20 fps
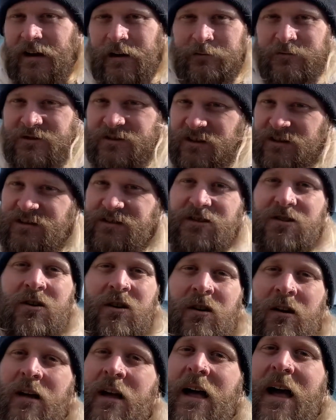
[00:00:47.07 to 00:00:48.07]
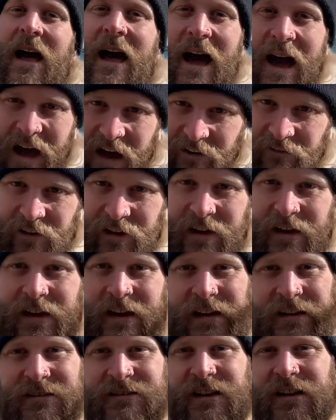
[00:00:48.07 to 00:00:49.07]
I'm just not having it
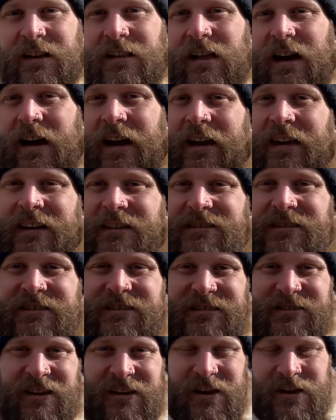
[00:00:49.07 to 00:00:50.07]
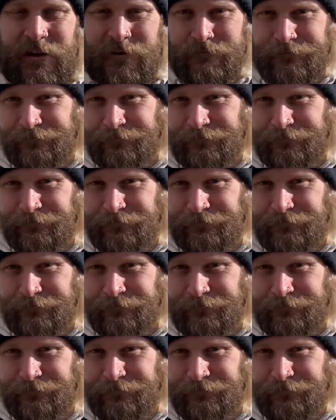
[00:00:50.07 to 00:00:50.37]
until I can see it.